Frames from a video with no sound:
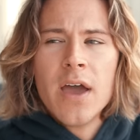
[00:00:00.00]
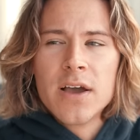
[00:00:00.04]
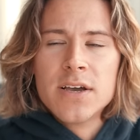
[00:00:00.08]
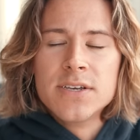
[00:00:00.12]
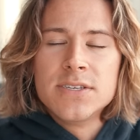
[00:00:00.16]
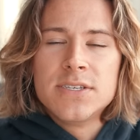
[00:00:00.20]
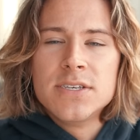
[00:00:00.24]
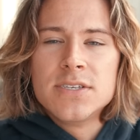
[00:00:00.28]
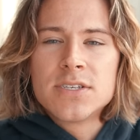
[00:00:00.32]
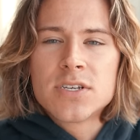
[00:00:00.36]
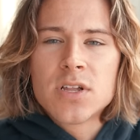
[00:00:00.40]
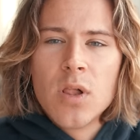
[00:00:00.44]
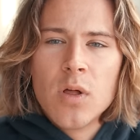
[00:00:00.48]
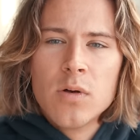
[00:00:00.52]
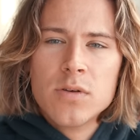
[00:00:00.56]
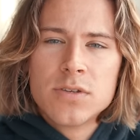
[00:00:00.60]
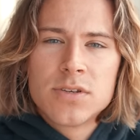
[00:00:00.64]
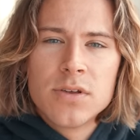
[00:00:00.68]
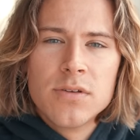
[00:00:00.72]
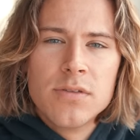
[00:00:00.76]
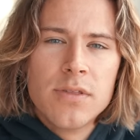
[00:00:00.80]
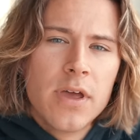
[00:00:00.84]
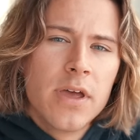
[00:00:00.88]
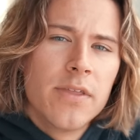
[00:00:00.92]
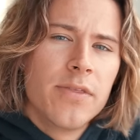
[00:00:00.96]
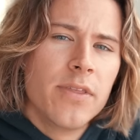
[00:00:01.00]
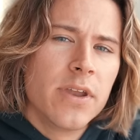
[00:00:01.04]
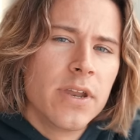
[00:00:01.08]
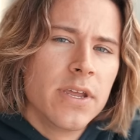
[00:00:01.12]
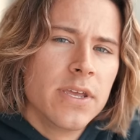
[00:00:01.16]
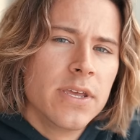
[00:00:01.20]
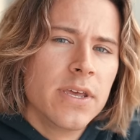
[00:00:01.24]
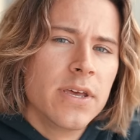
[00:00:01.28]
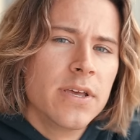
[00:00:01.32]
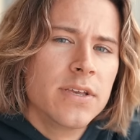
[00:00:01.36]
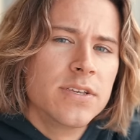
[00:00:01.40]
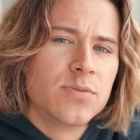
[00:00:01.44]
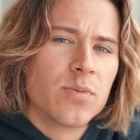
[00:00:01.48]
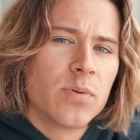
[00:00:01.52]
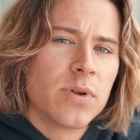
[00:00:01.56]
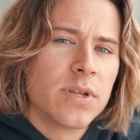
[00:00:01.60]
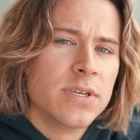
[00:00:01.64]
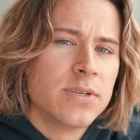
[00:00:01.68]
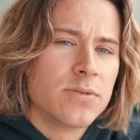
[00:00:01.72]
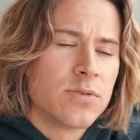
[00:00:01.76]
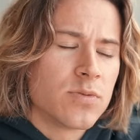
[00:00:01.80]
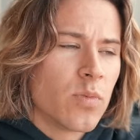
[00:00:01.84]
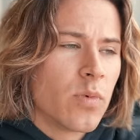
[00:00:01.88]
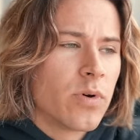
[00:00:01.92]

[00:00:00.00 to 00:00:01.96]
Because he's closer then than he is when he's